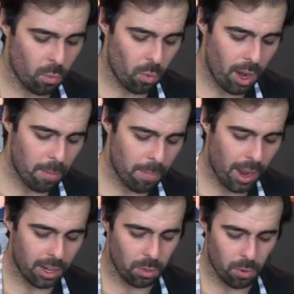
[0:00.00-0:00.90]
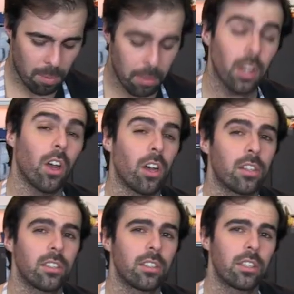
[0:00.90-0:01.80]
right back to where it
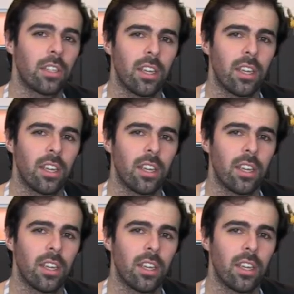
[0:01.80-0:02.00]
belongs.